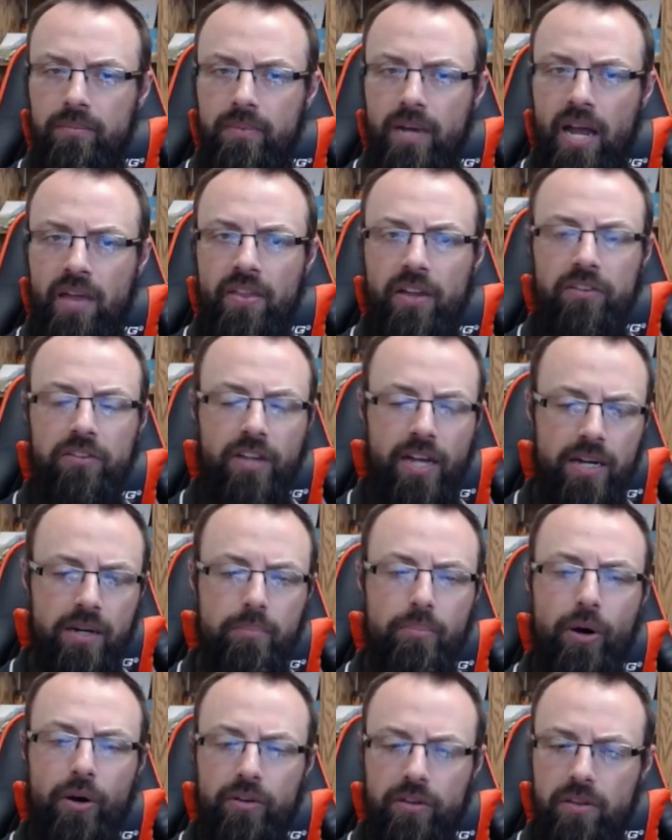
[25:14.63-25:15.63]
And that's kind of
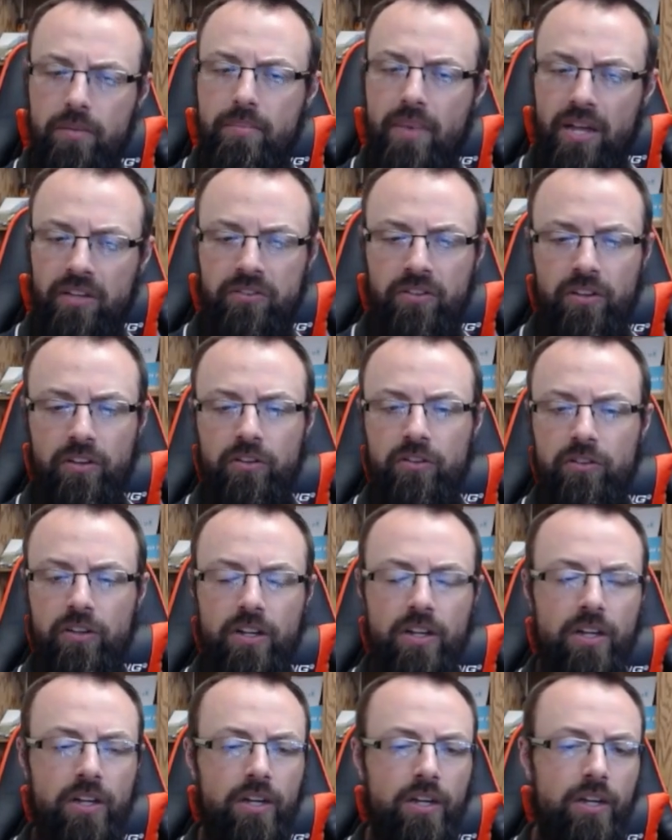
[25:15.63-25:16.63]
part of the message
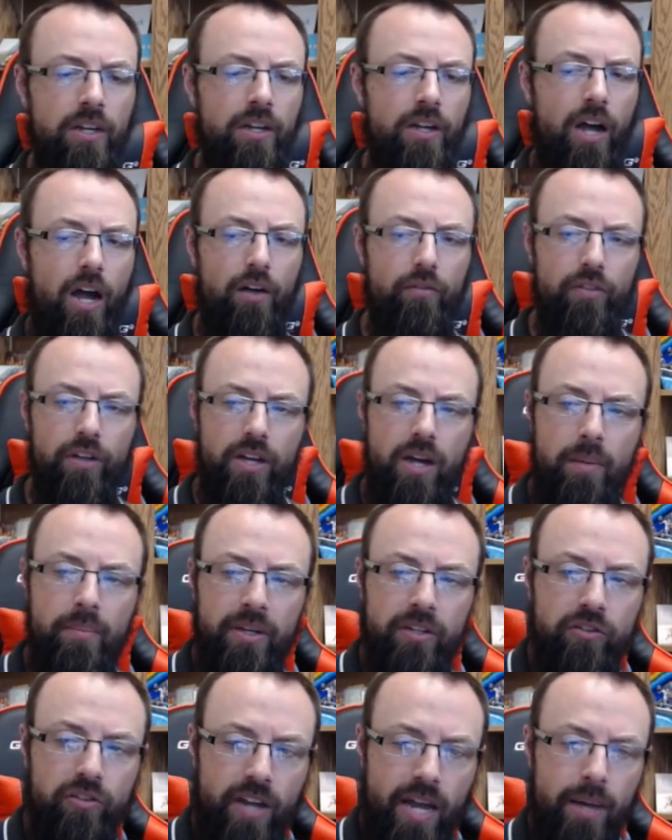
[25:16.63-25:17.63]
of the coming
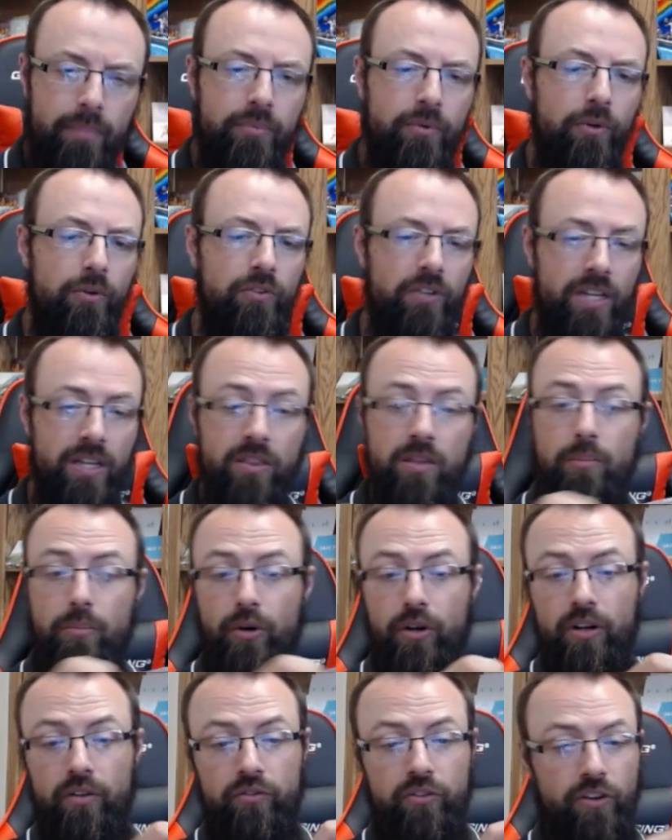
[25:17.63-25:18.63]
chapters in the
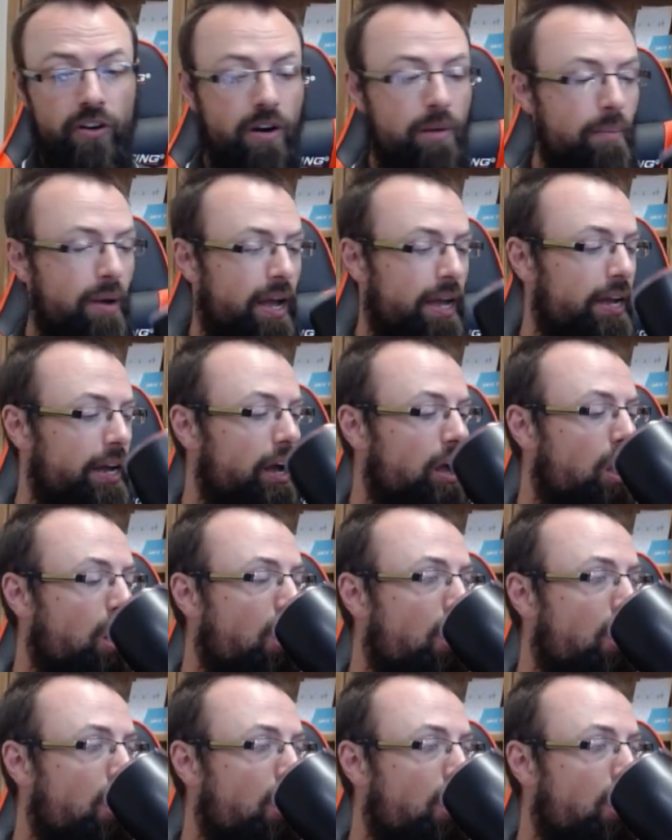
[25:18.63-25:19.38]
book of Jeremiah